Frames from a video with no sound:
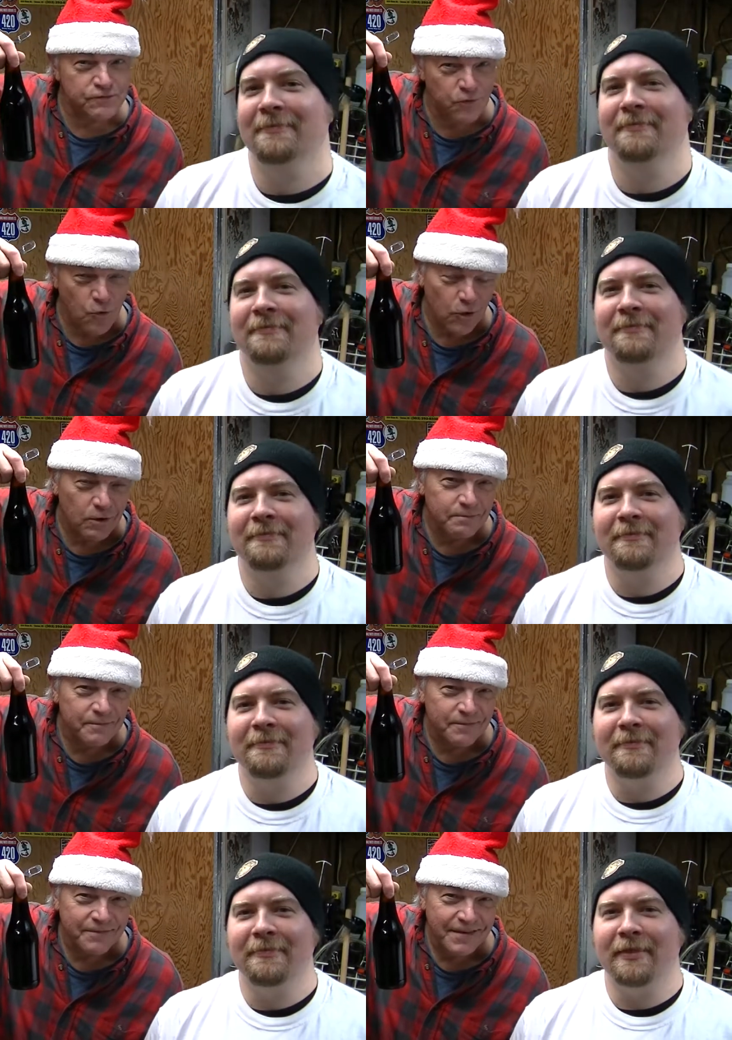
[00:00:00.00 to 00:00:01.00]
Speaker 1: four.
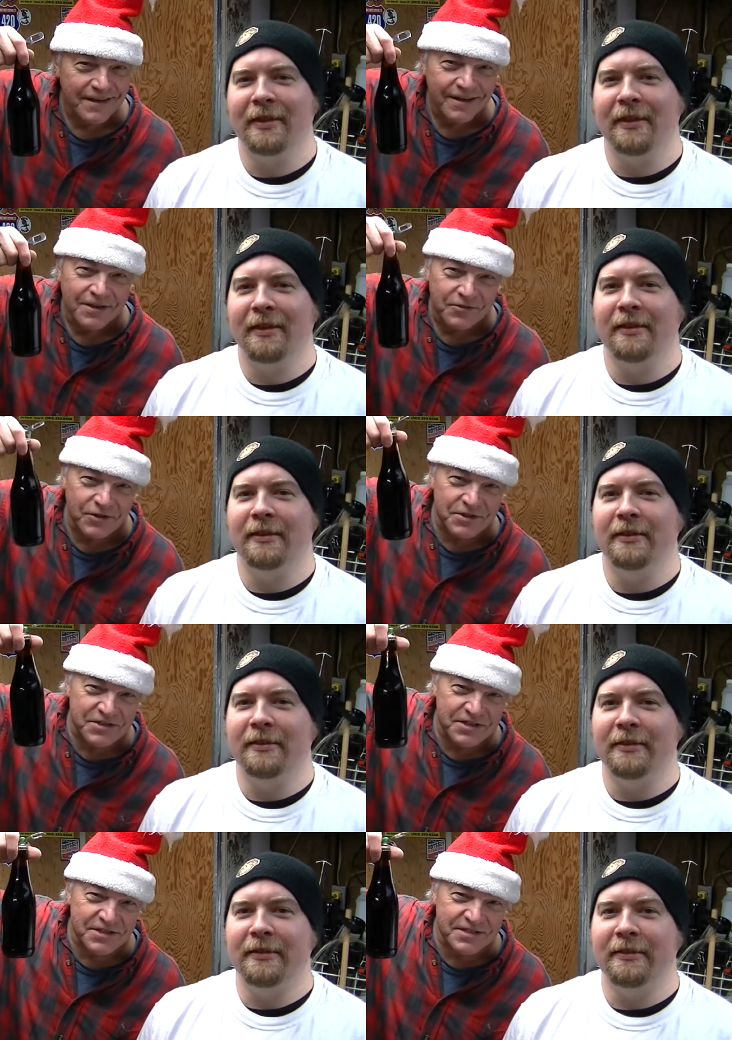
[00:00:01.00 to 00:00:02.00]
This
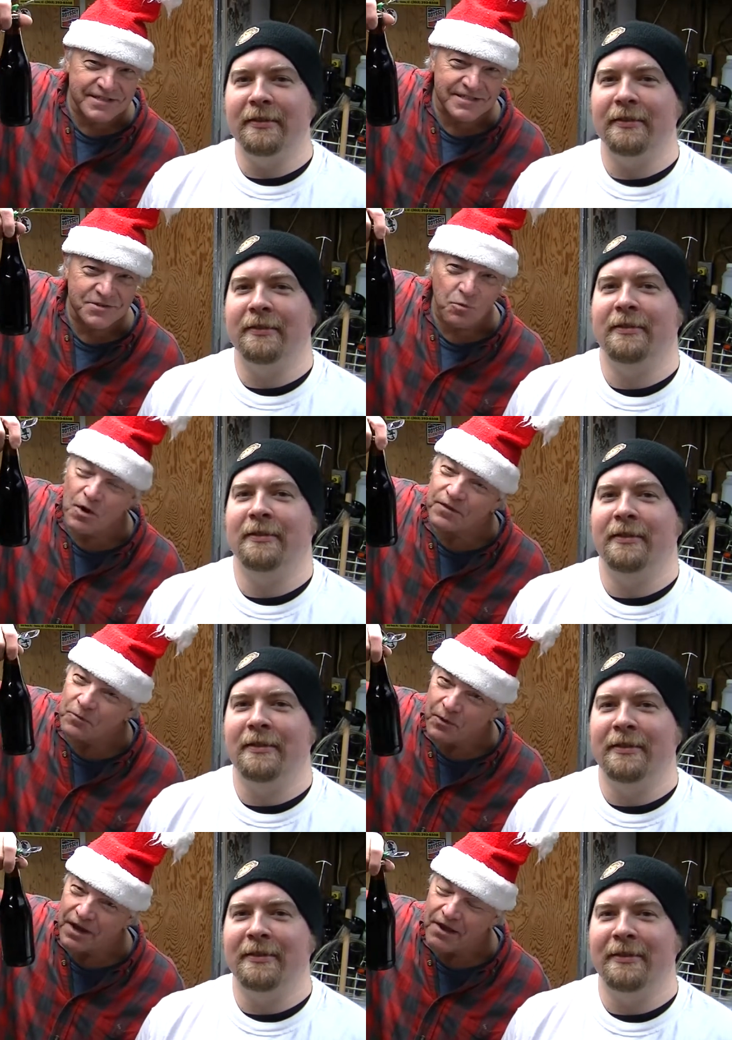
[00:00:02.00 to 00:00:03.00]
is the one that
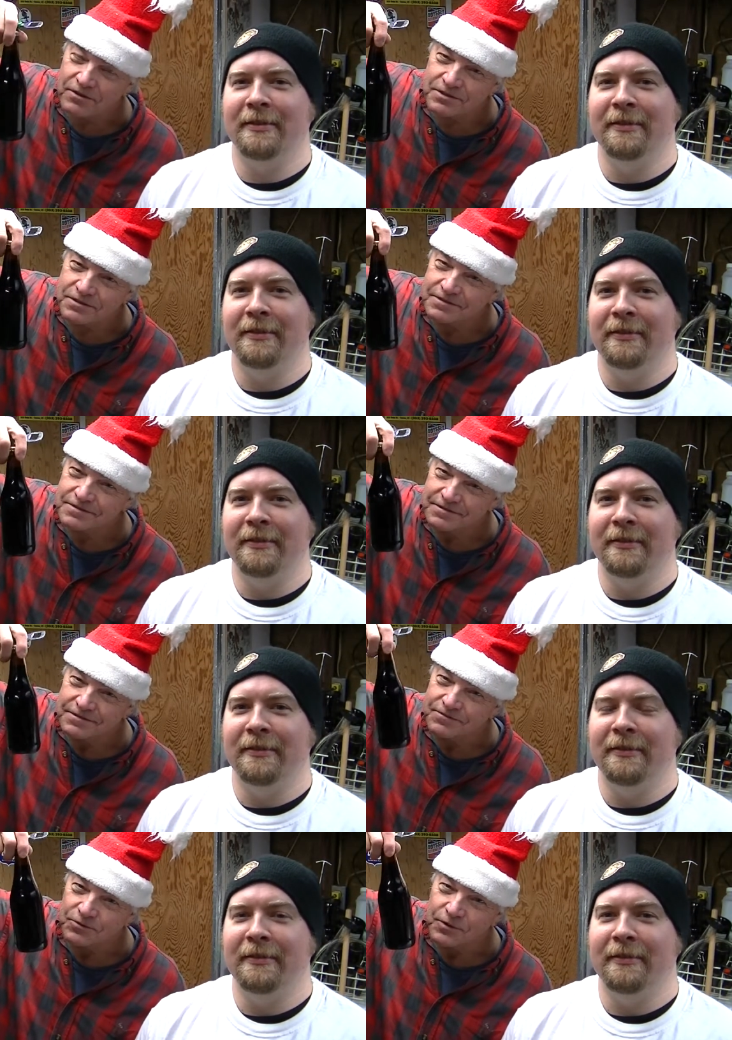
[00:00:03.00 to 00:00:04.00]
went out
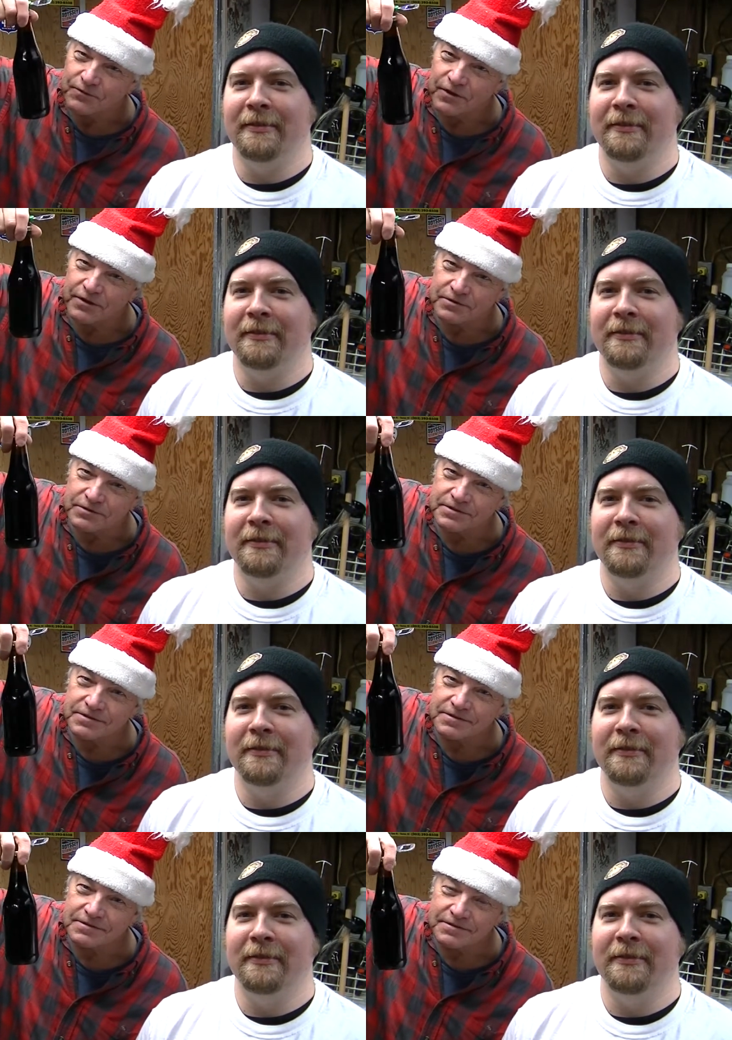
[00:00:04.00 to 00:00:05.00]
for the finals,
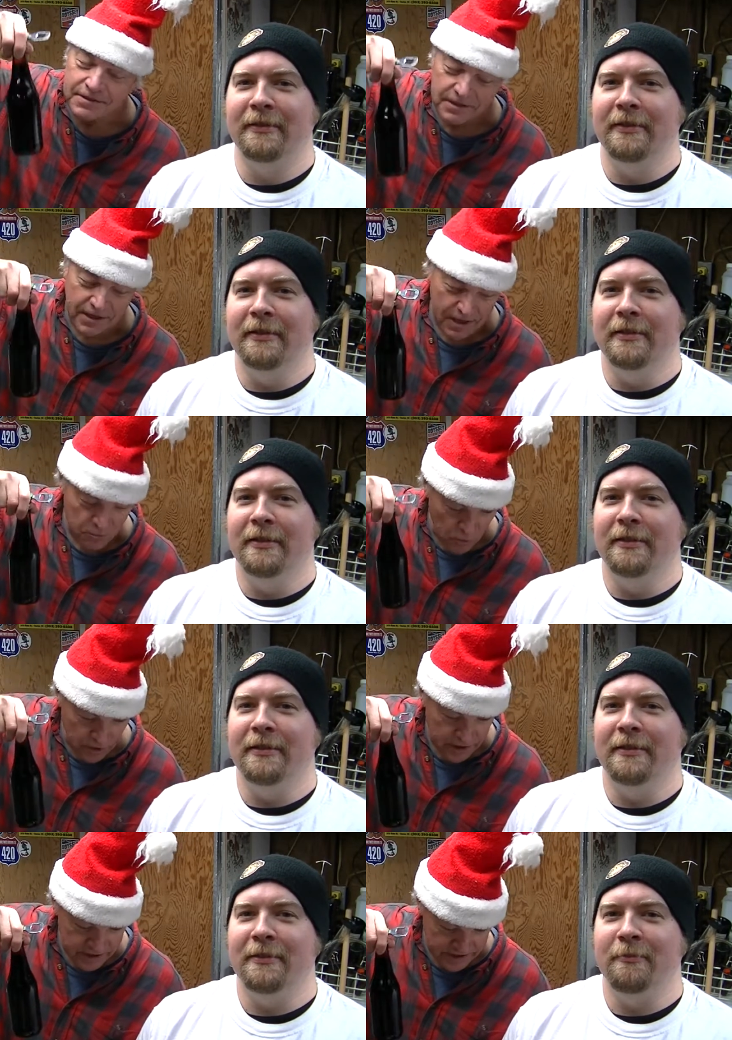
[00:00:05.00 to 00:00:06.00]
and we're
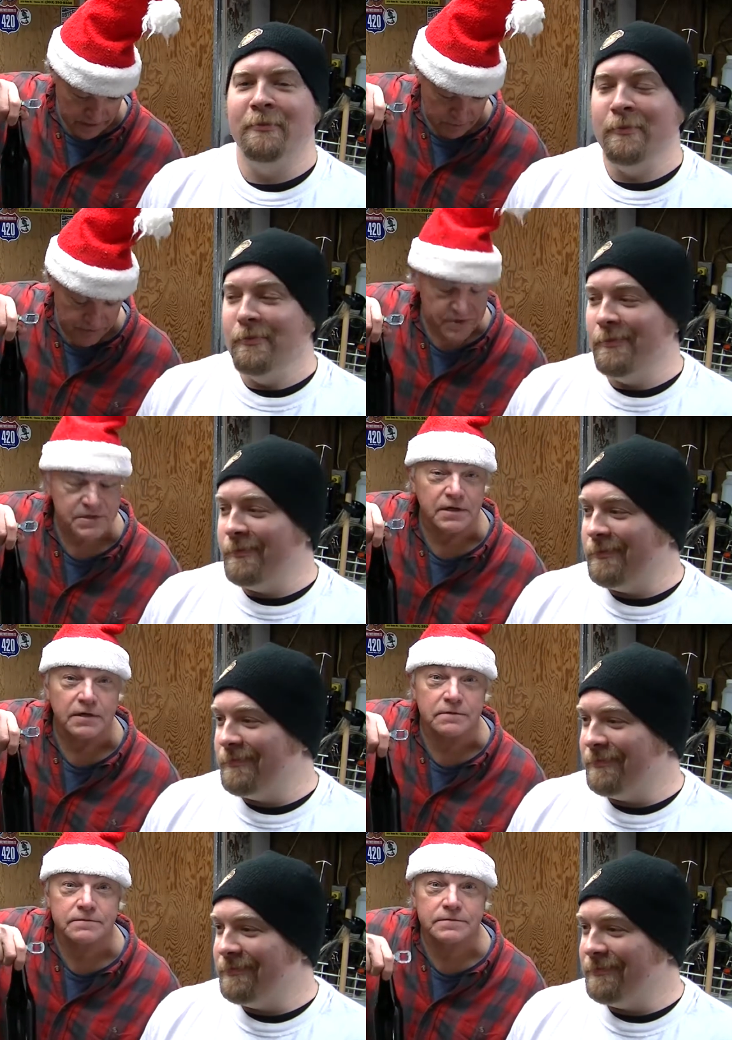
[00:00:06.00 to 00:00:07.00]
going to sample this now.
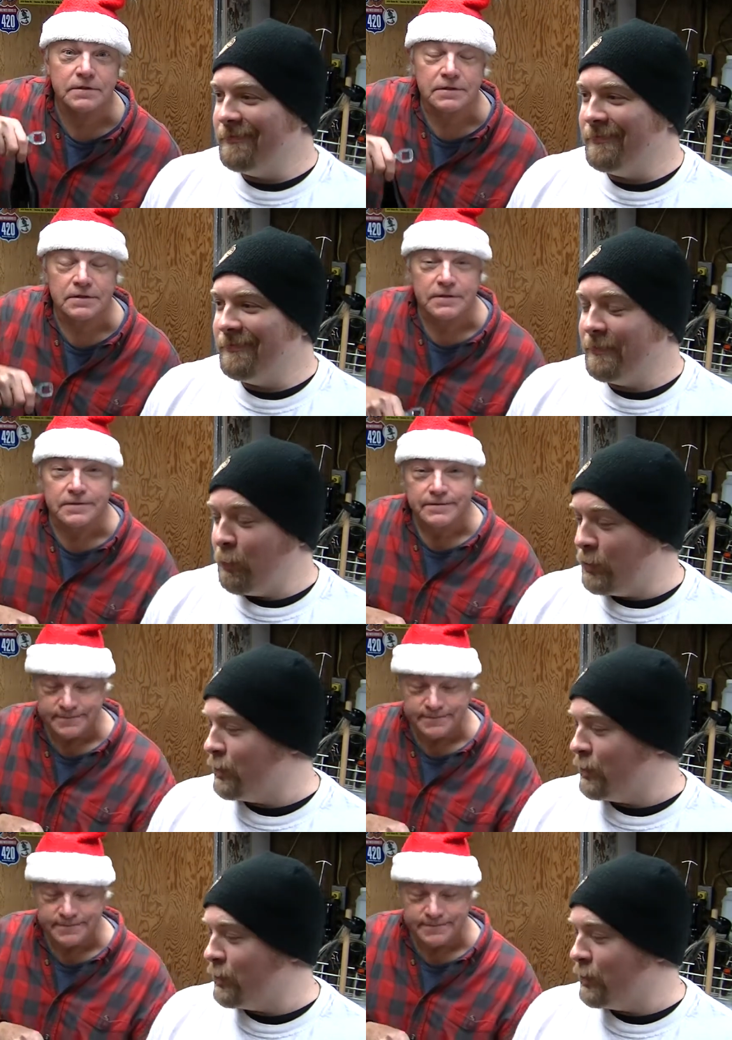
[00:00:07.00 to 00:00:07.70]
Where's your